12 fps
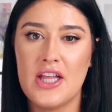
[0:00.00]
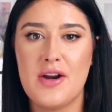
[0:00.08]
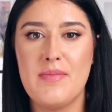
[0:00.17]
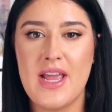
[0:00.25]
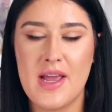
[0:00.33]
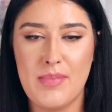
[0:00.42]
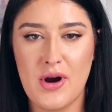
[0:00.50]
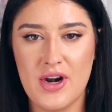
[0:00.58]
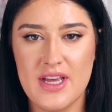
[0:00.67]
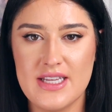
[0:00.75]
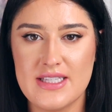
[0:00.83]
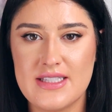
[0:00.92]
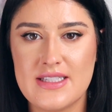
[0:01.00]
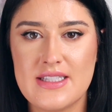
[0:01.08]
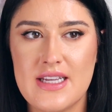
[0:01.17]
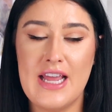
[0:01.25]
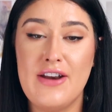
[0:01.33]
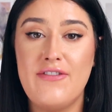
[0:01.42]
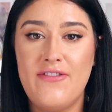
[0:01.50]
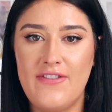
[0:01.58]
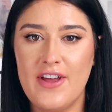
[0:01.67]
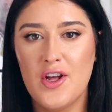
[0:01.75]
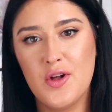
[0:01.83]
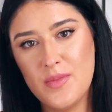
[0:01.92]
lot of makeup artists in
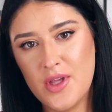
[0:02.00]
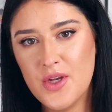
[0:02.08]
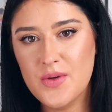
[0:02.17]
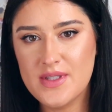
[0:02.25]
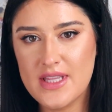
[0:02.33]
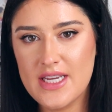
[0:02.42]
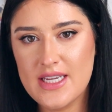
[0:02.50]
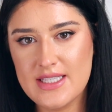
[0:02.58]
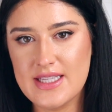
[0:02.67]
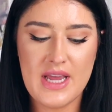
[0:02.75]
film use this,